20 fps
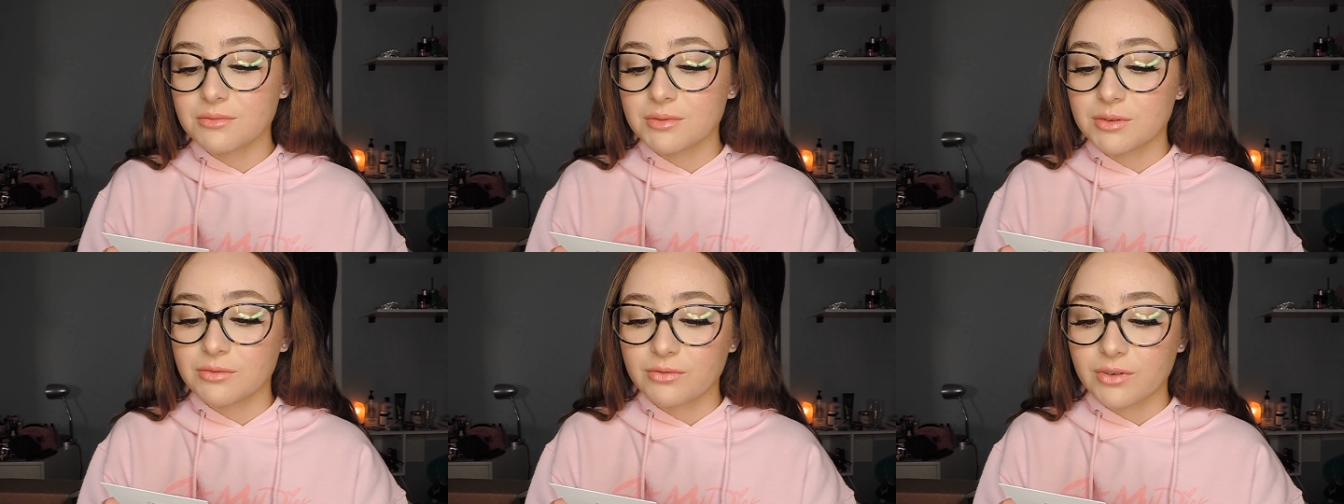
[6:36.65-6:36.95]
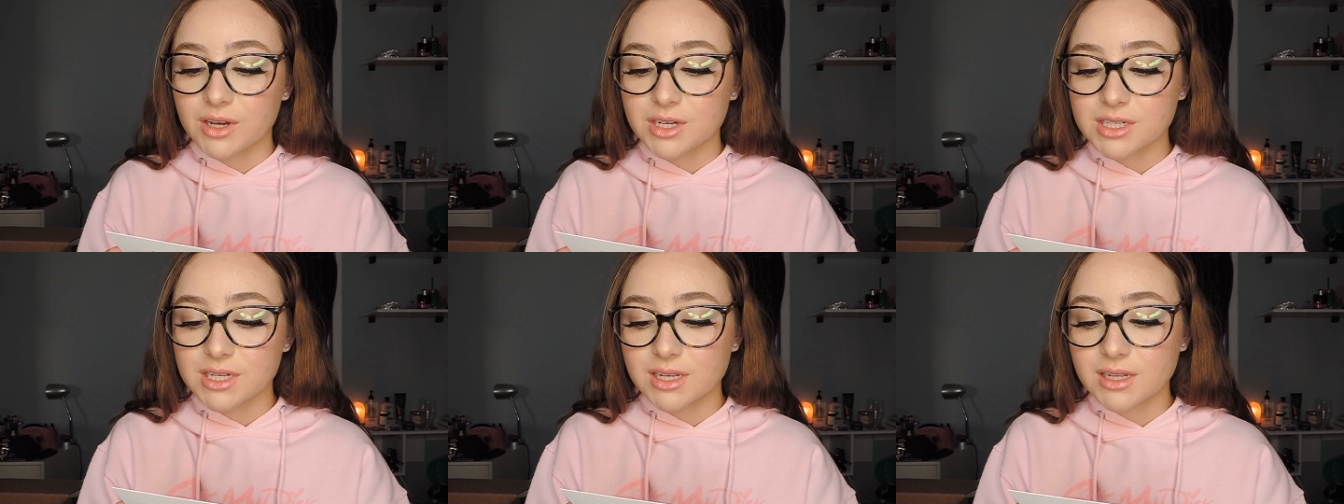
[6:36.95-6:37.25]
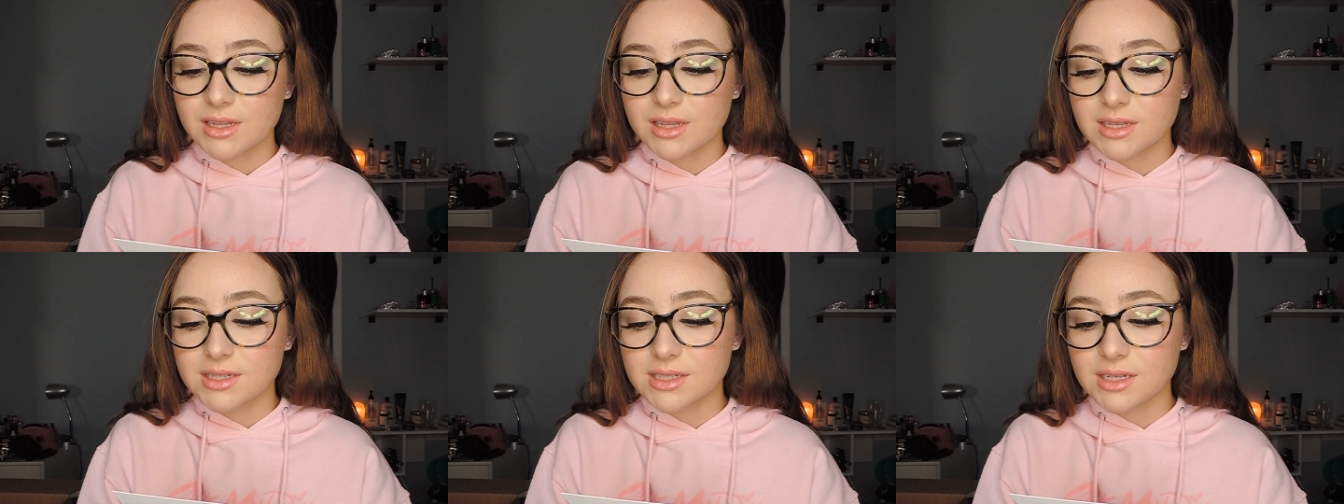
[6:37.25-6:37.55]

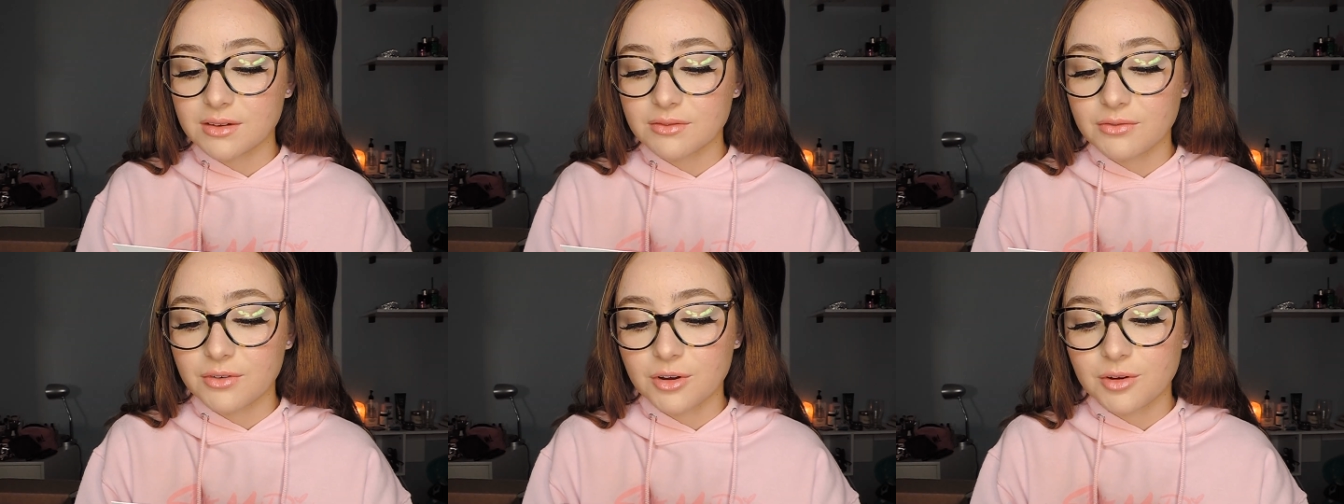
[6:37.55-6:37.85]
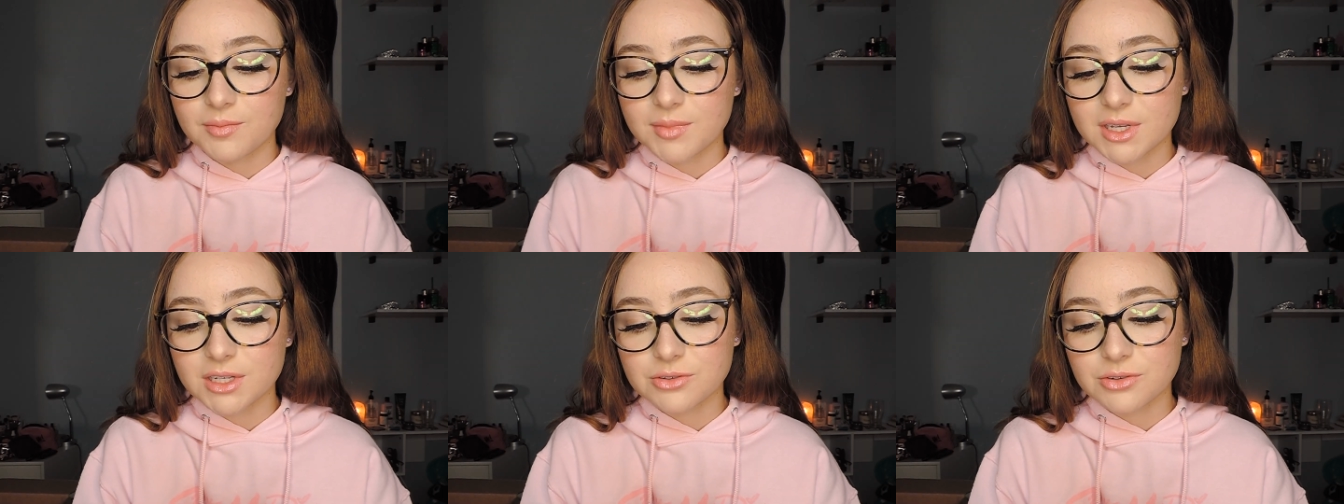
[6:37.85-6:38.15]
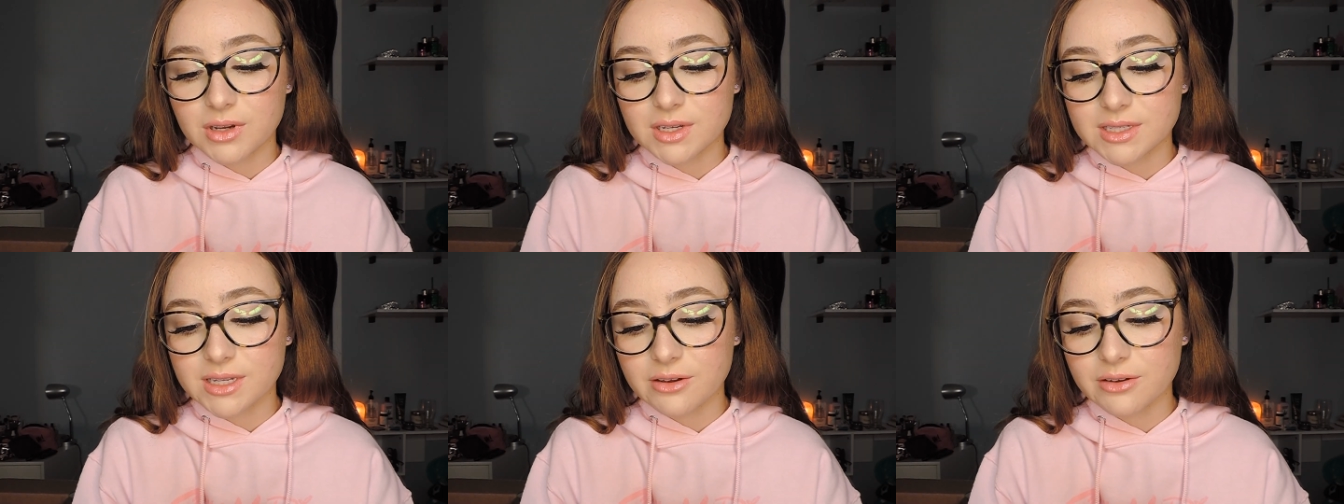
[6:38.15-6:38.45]
refreshing cleansing foam that
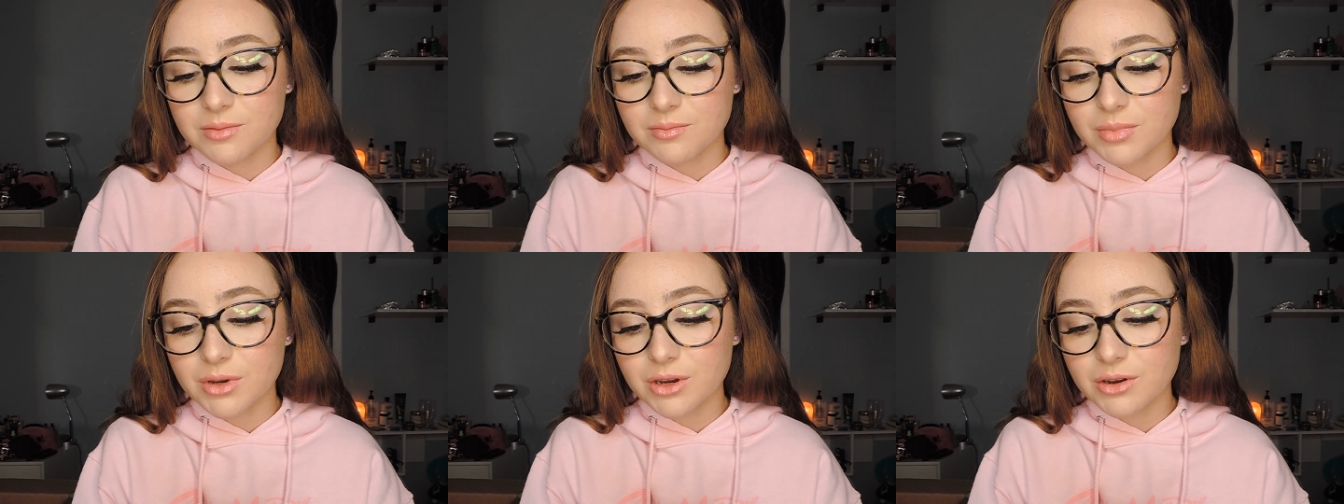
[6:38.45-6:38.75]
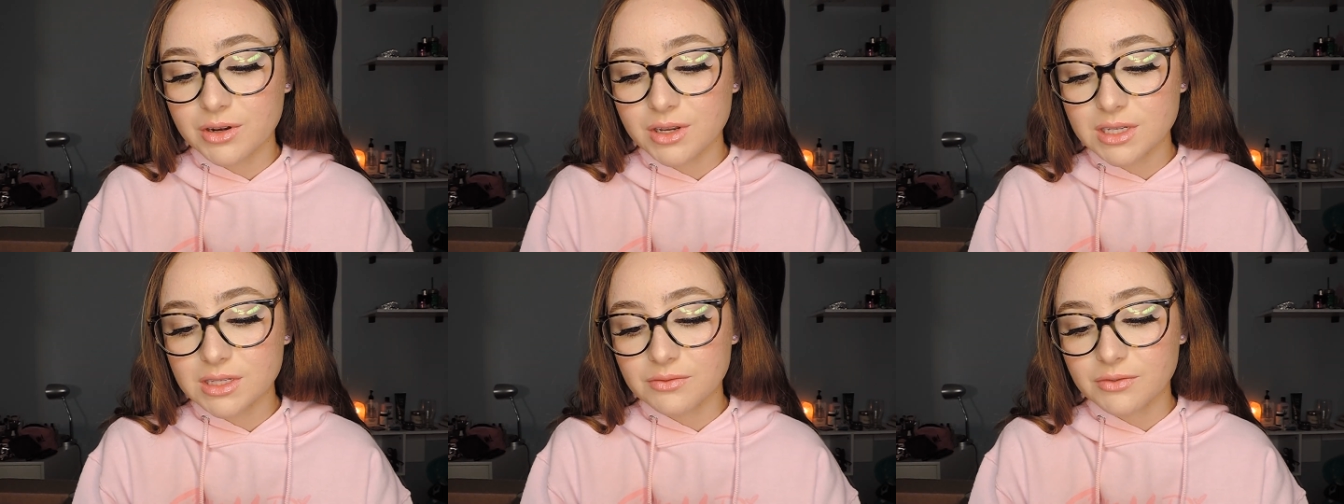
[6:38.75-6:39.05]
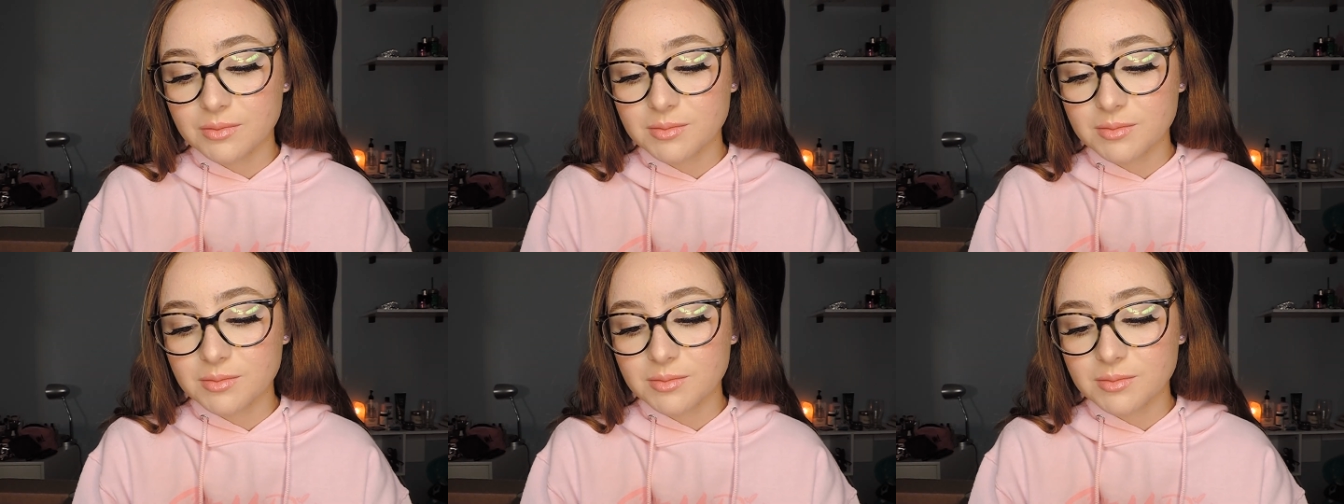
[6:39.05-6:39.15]
draws out impurities